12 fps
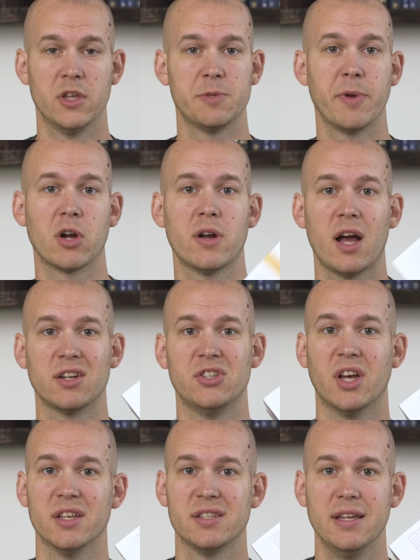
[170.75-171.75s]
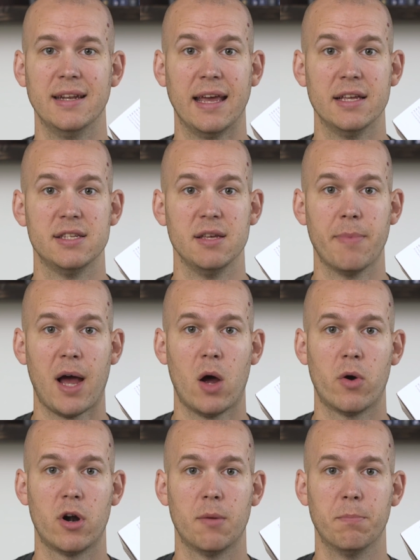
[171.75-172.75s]
This bigger dock does need AC
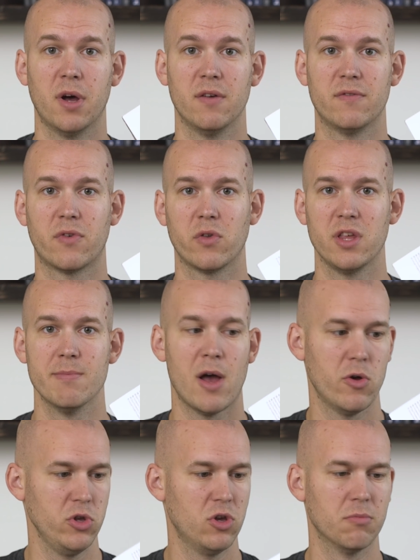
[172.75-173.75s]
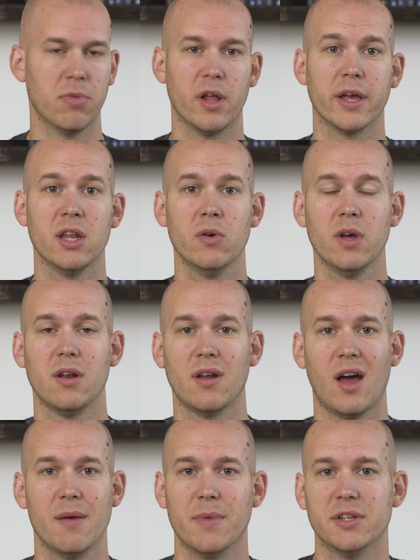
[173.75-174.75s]
power, but for the amount you can plug into
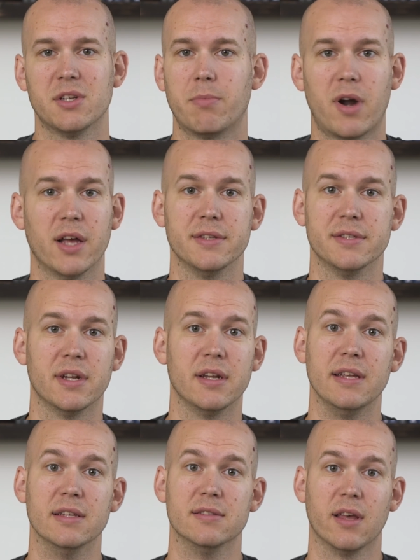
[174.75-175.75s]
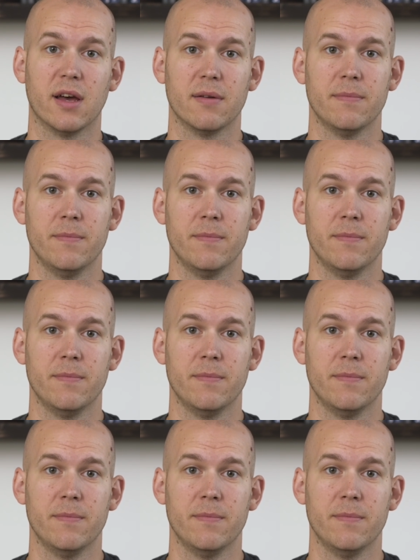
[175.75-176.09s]
it, I'm not surprised that it needs that.